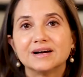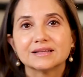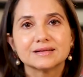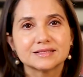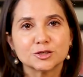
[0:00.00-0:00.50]

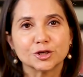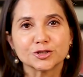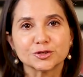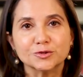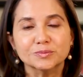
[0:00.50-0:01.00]
father is not
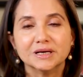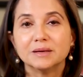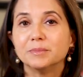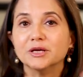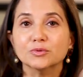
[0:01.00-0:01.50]
at home.
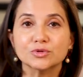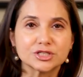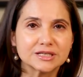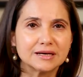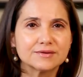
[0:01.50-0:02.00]
Pihu
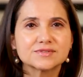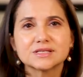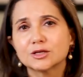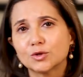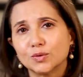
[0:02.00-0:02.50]
shoves
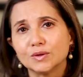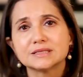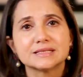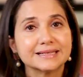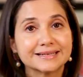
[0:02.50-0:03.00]
and
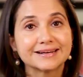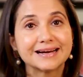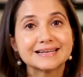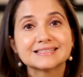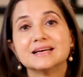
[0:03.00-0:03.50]
calls and
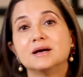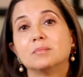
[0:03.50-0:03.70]
cries,